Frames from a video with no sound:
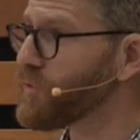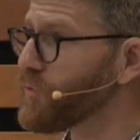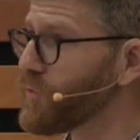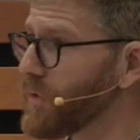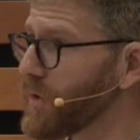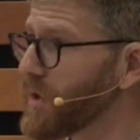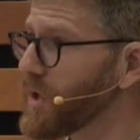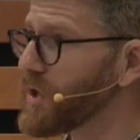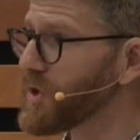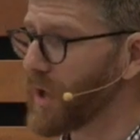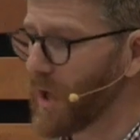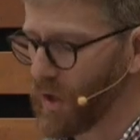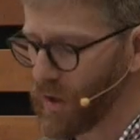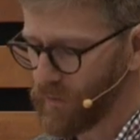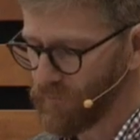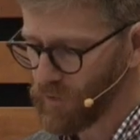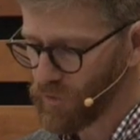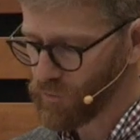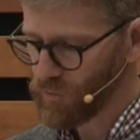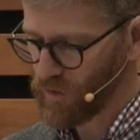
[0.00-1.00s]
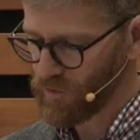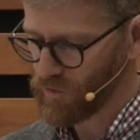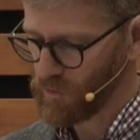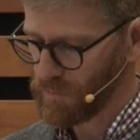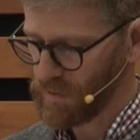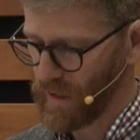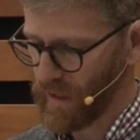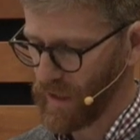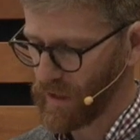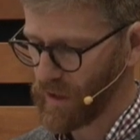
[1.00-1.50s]
a trillion dollar infrastructure
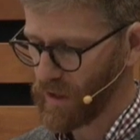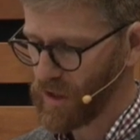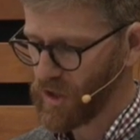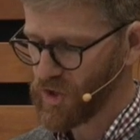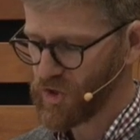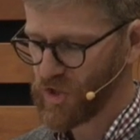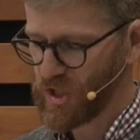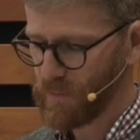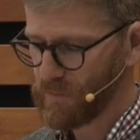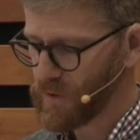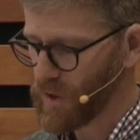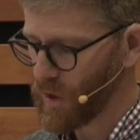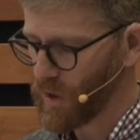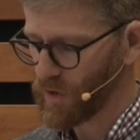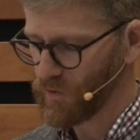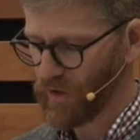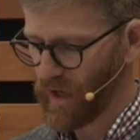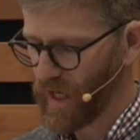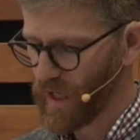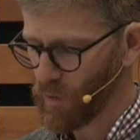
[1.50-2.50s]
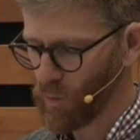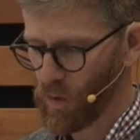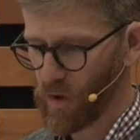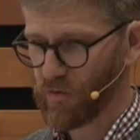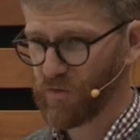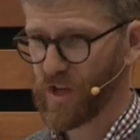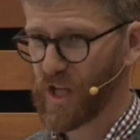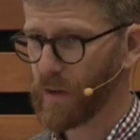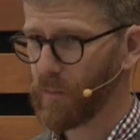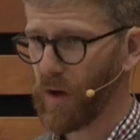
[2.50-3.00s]
plan shipyards,
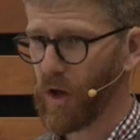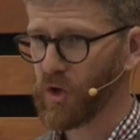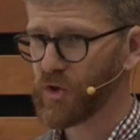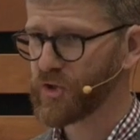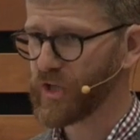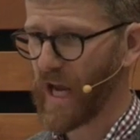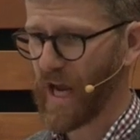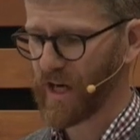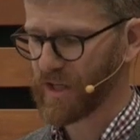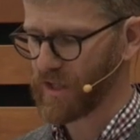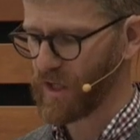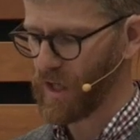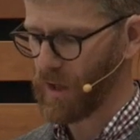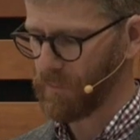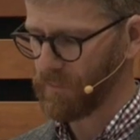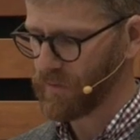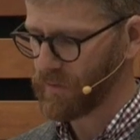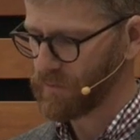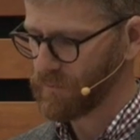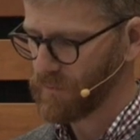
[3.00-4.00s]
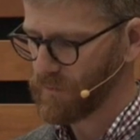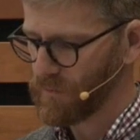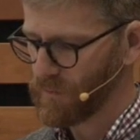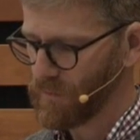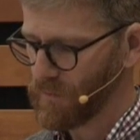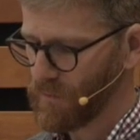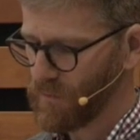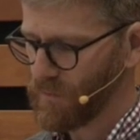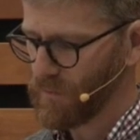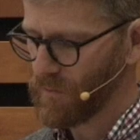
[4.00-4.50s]
ironworks, get them all jacked up.
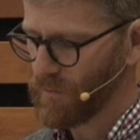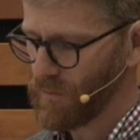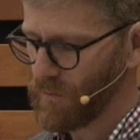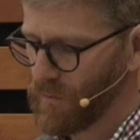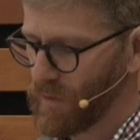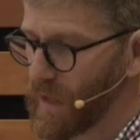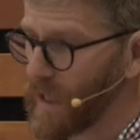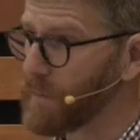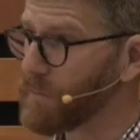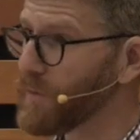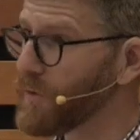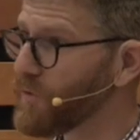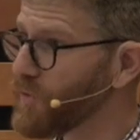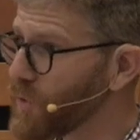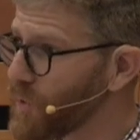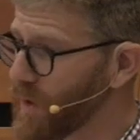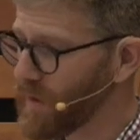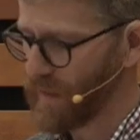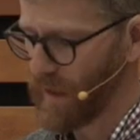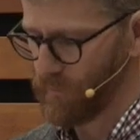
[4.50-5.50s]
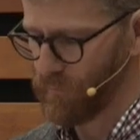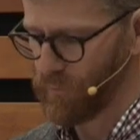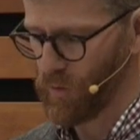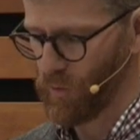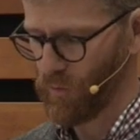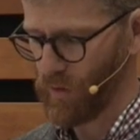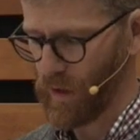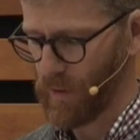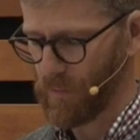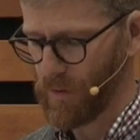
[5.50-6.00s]
In pursuing that
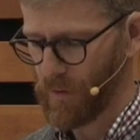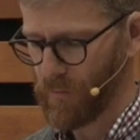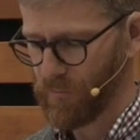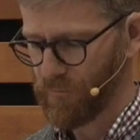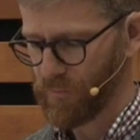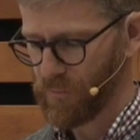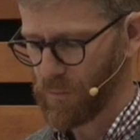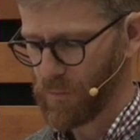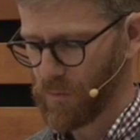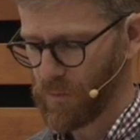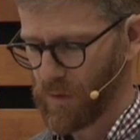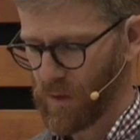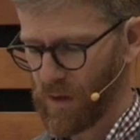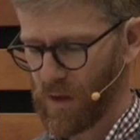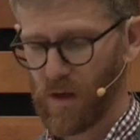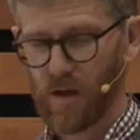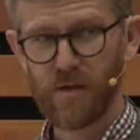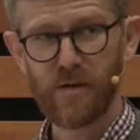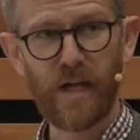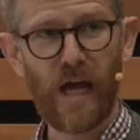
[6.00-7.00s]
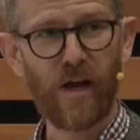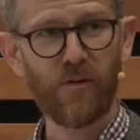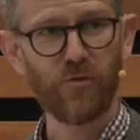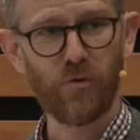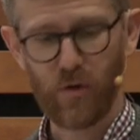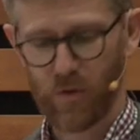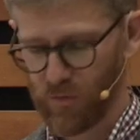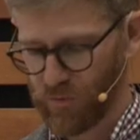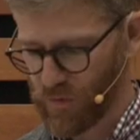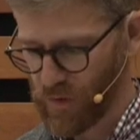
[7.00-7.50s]
program,
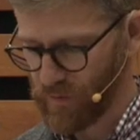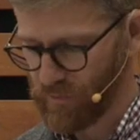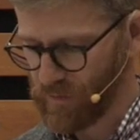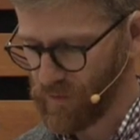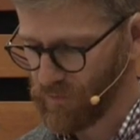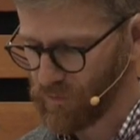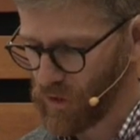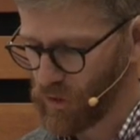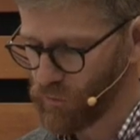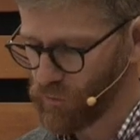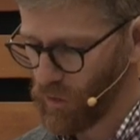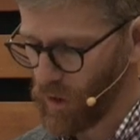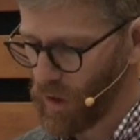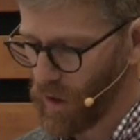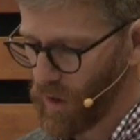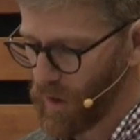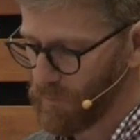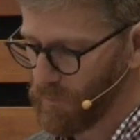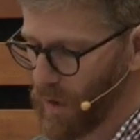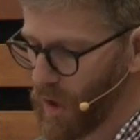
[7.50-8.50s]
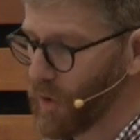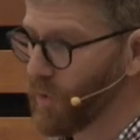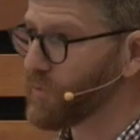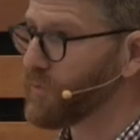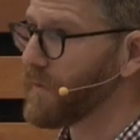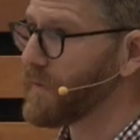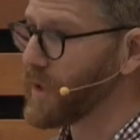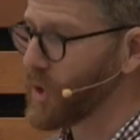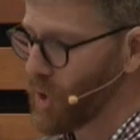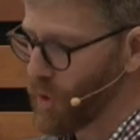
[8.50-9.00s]
national conservatives can draw on models
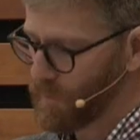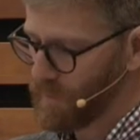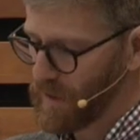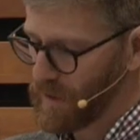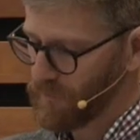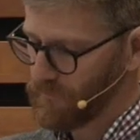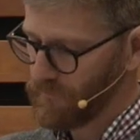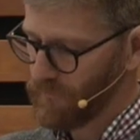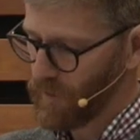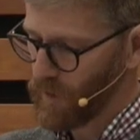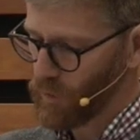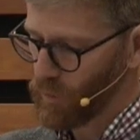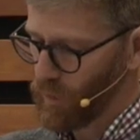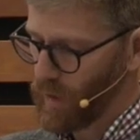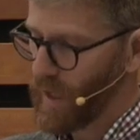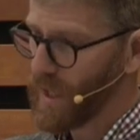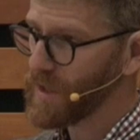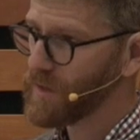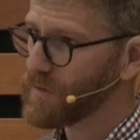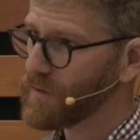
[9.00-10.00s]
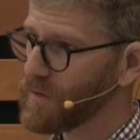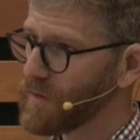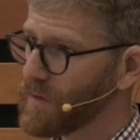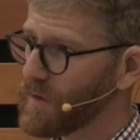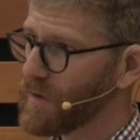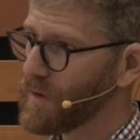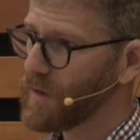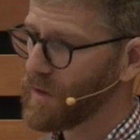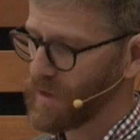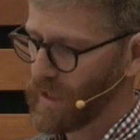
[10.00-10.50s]
from the European far right,
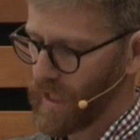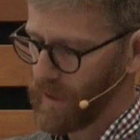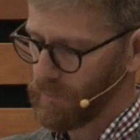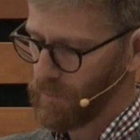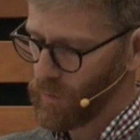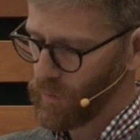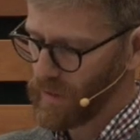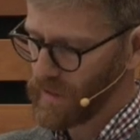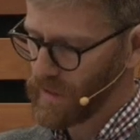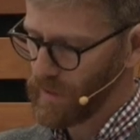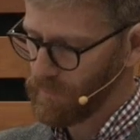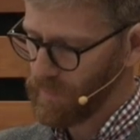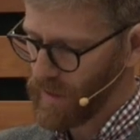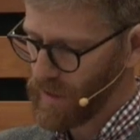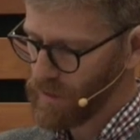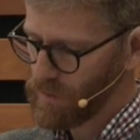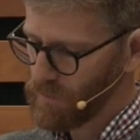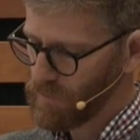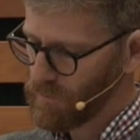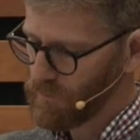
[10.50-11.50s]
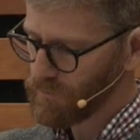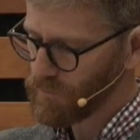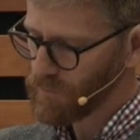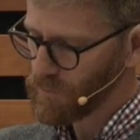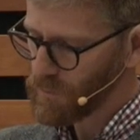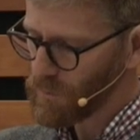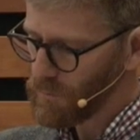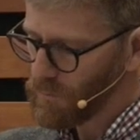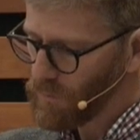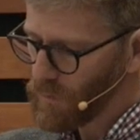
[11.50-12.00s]
like Marine Le Pen,
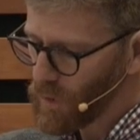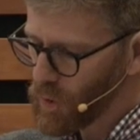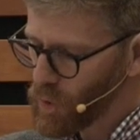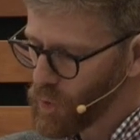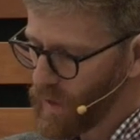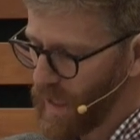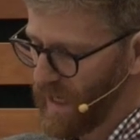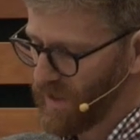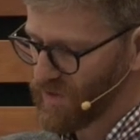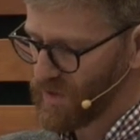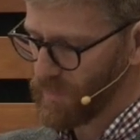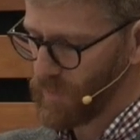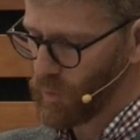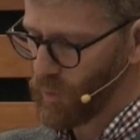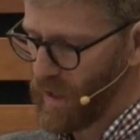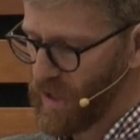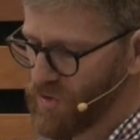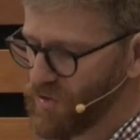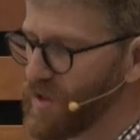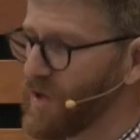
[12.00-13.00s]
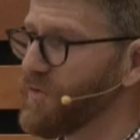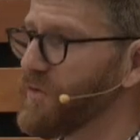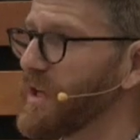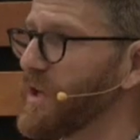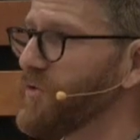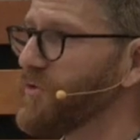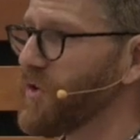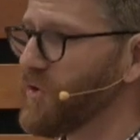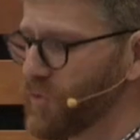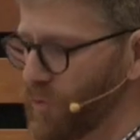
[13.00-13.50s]
who cast immigration as the
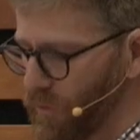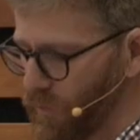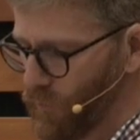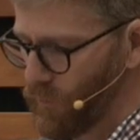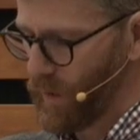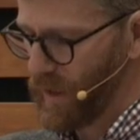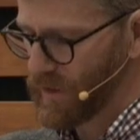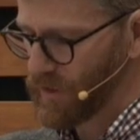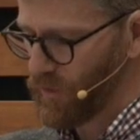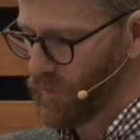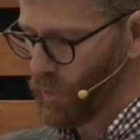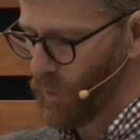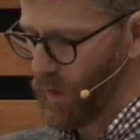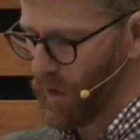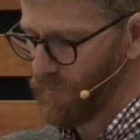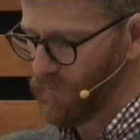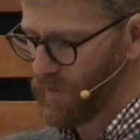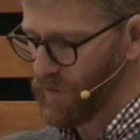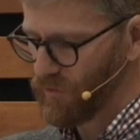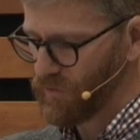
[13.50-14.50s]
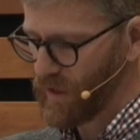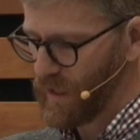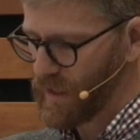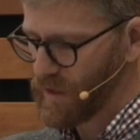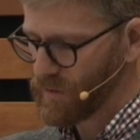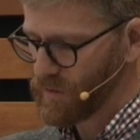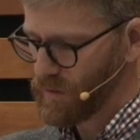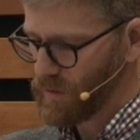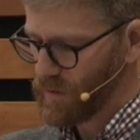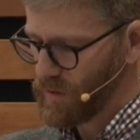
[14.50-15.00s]
essential threat to the welfare
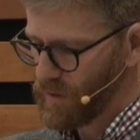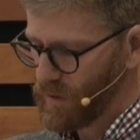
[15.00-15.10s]
state,